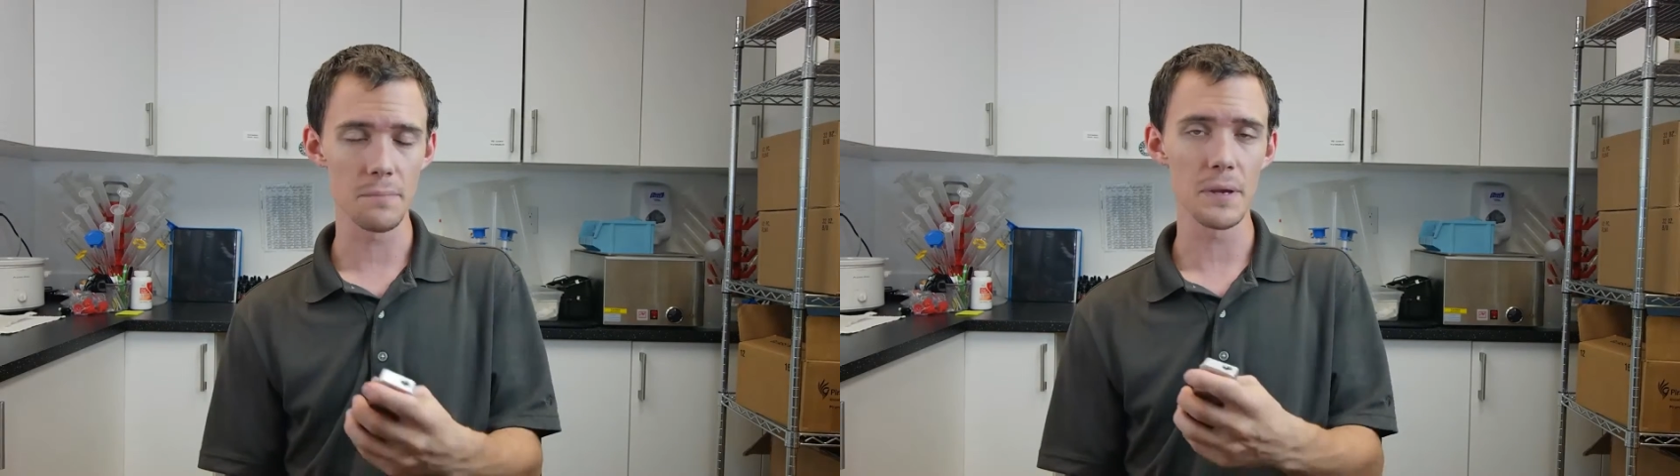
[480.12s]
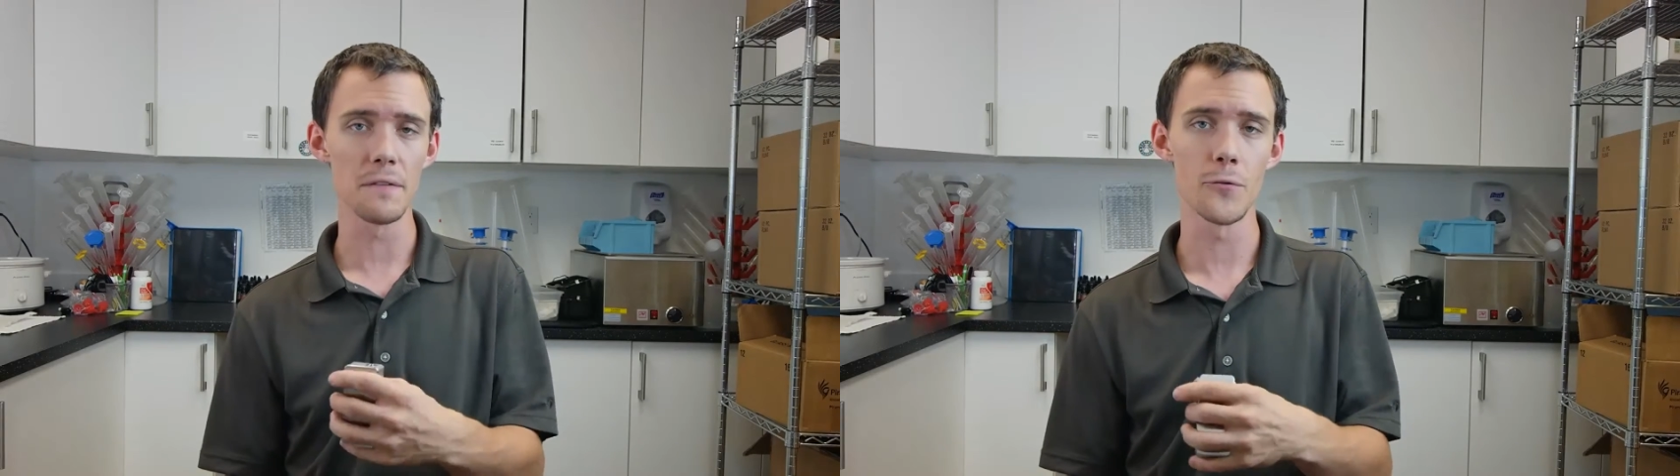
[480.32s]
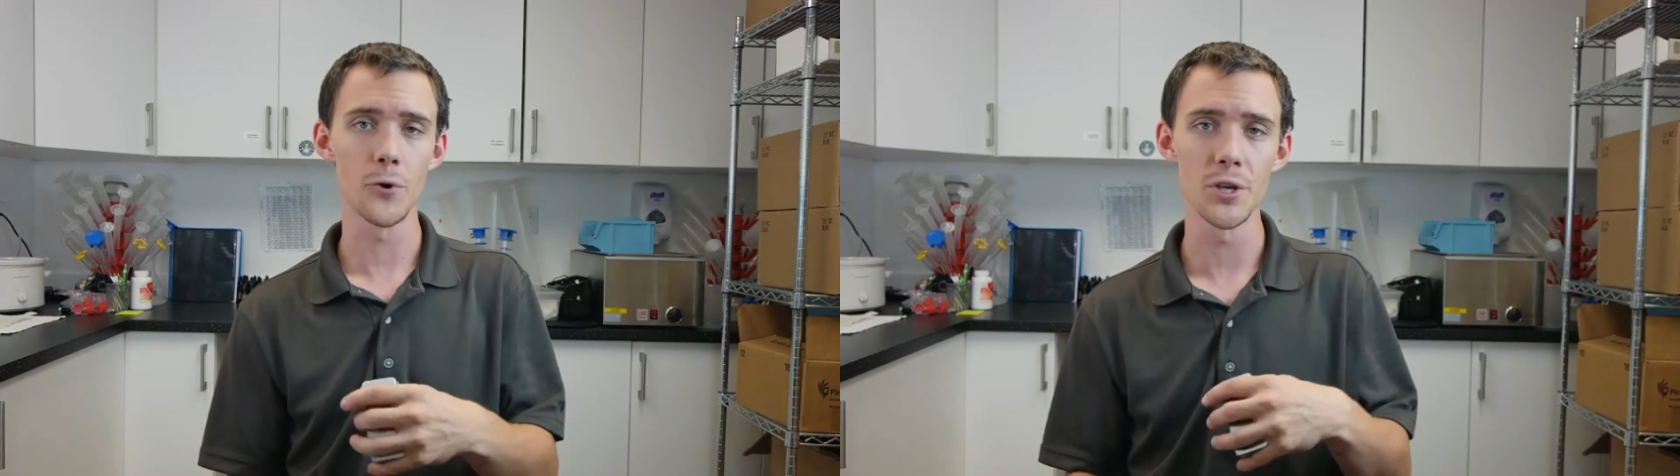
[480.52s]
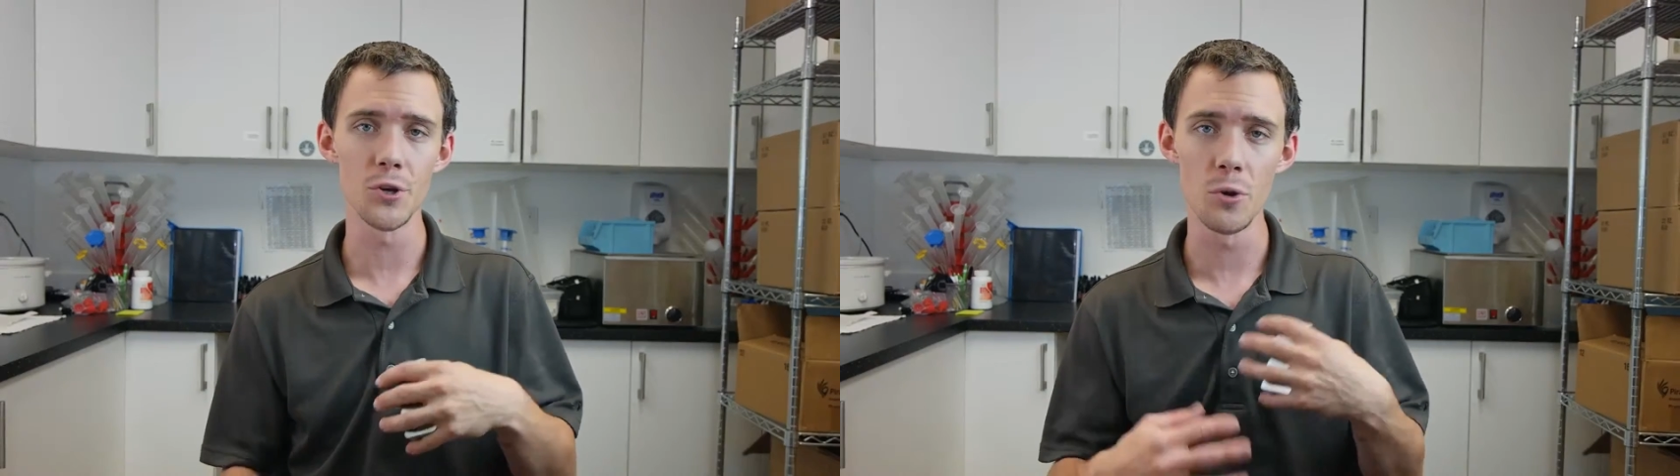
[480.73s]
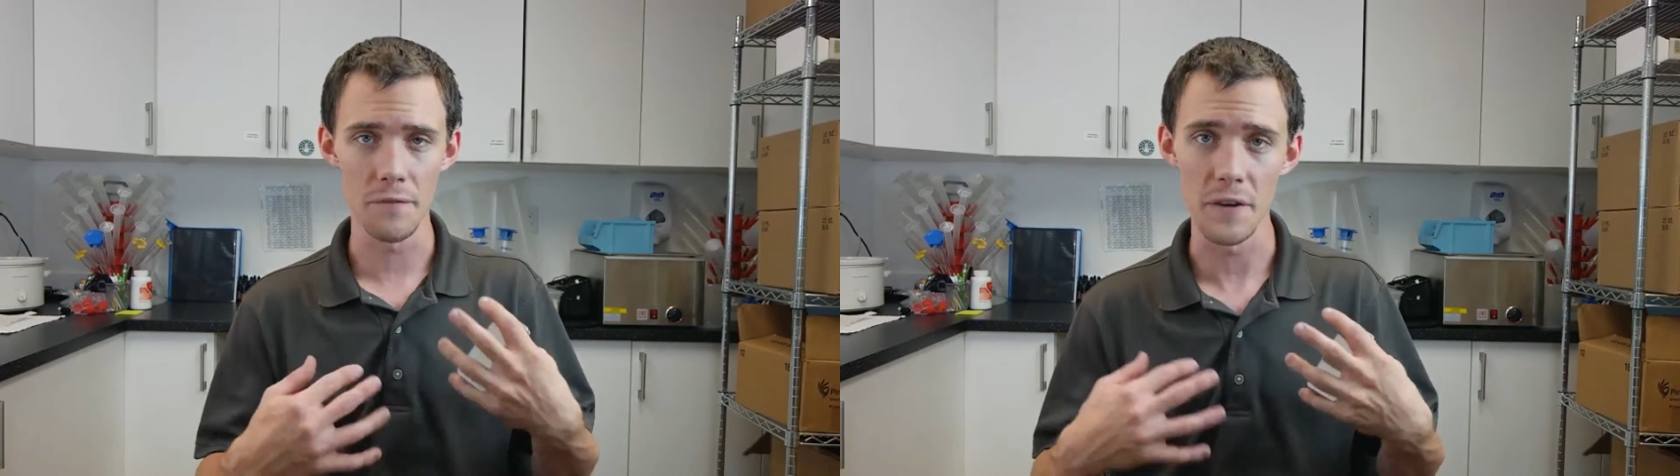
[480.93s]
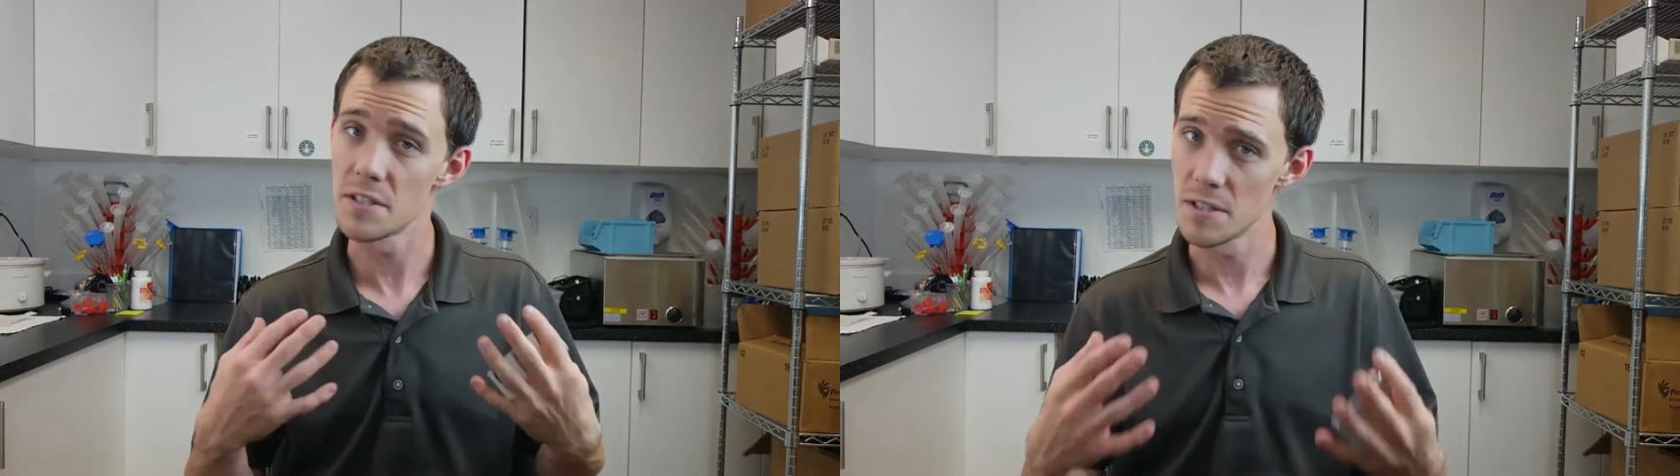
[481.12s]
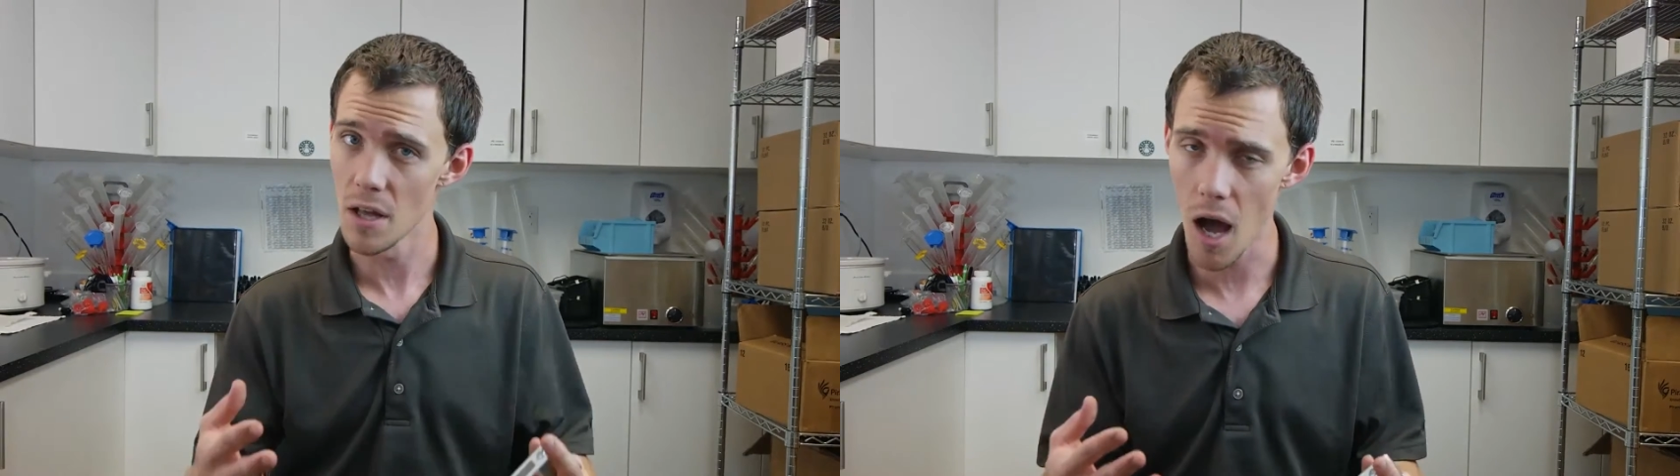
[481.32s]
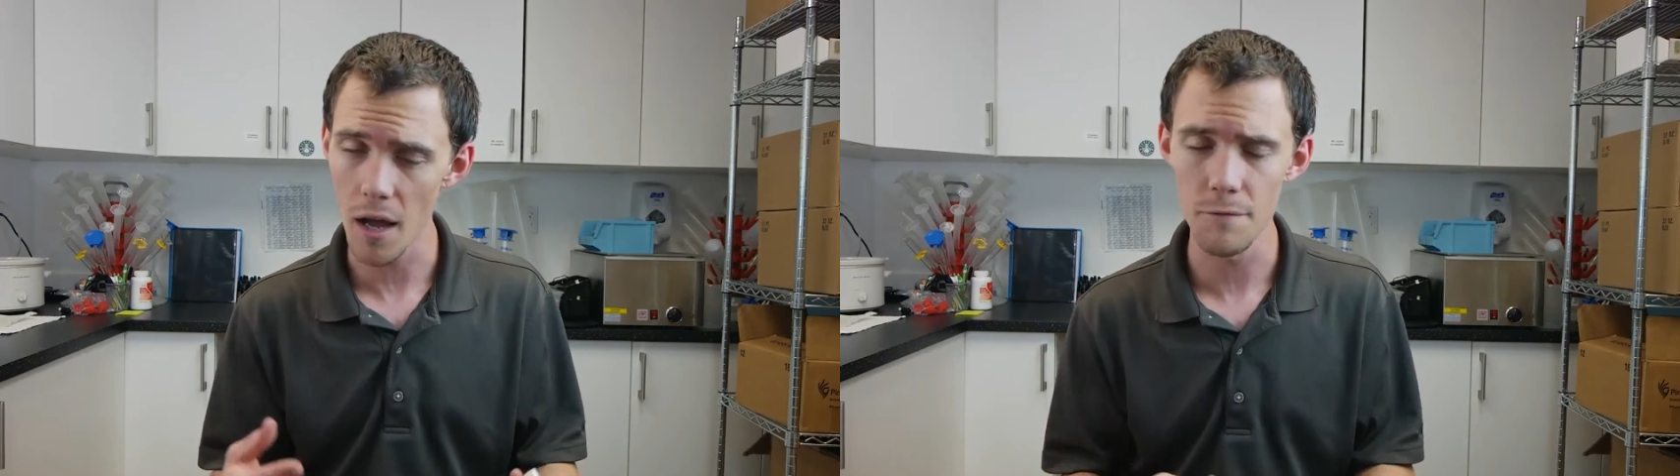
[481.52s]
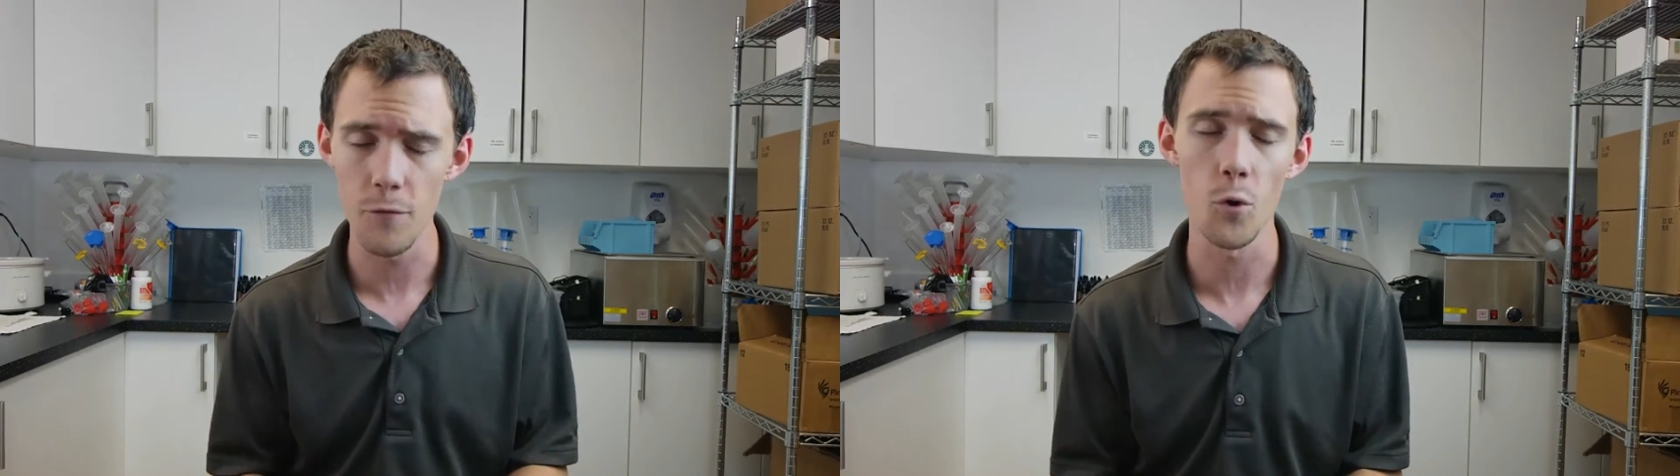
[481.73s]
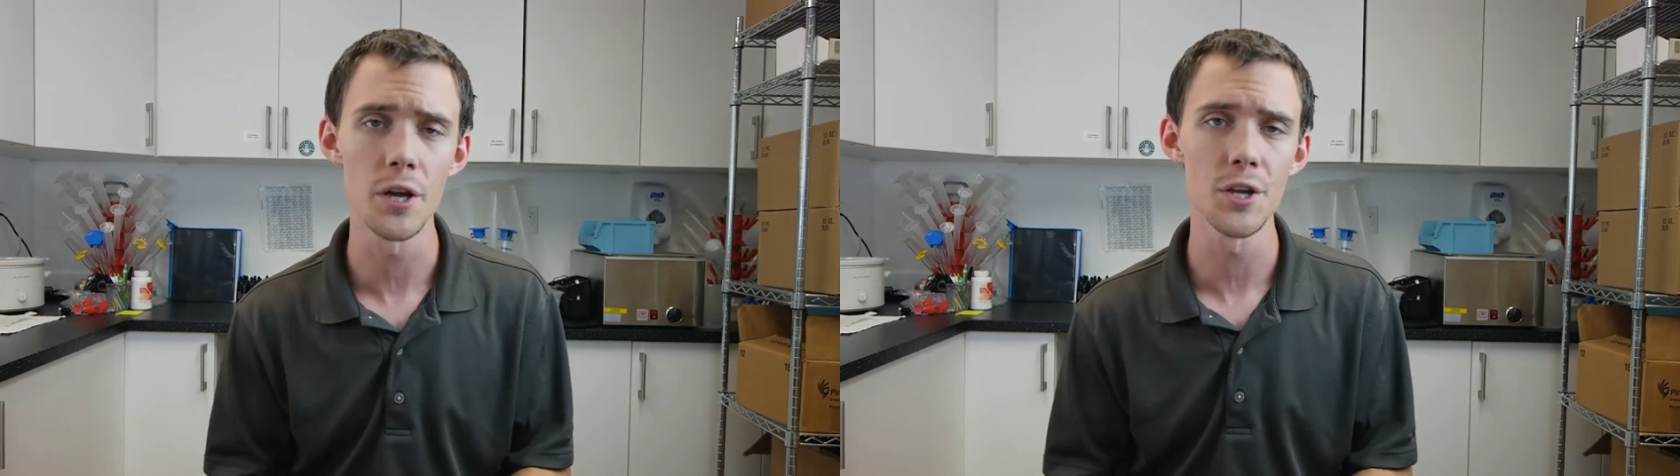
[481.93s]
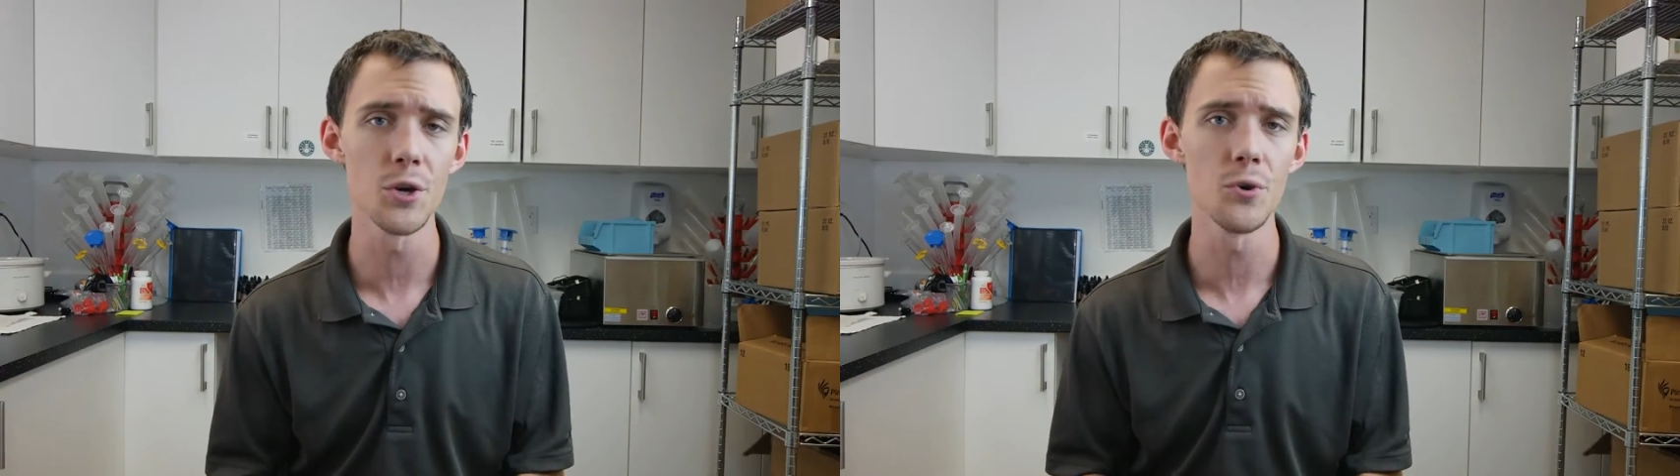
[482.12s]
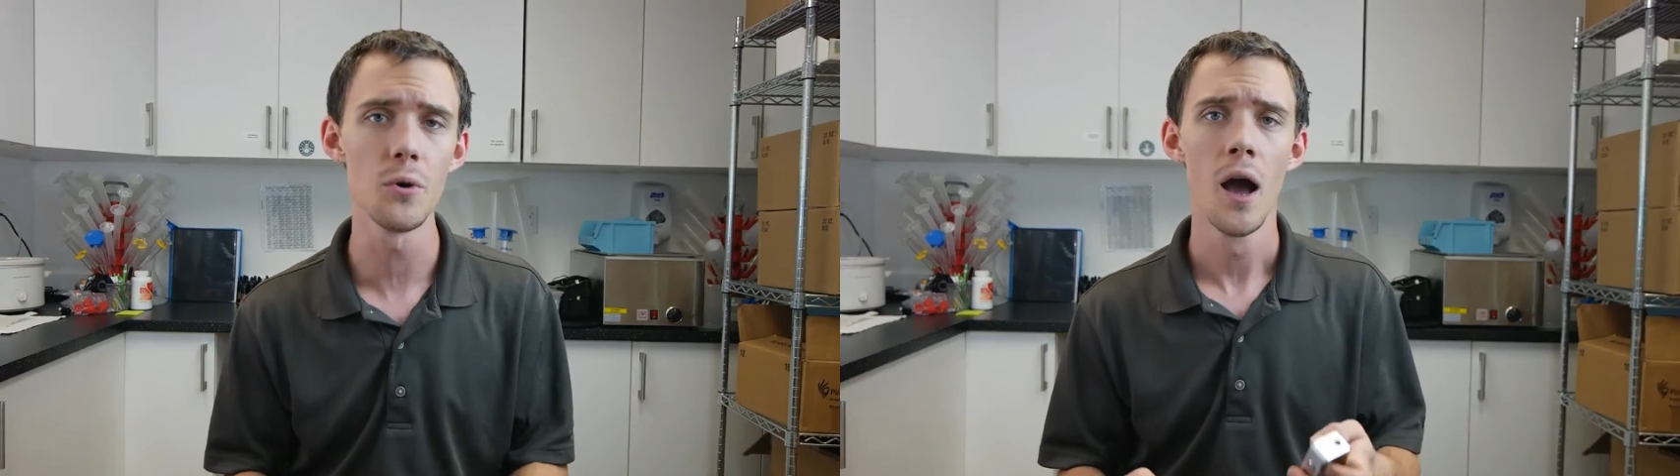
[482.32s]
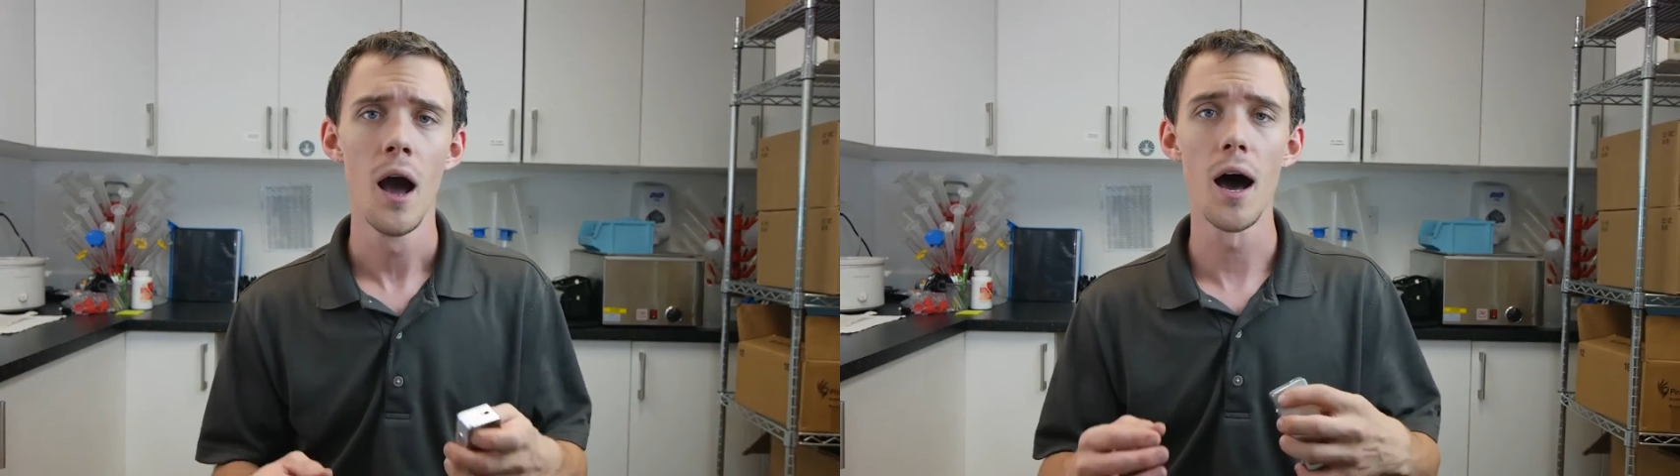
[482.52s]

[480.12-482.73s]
be for you if it's not for you.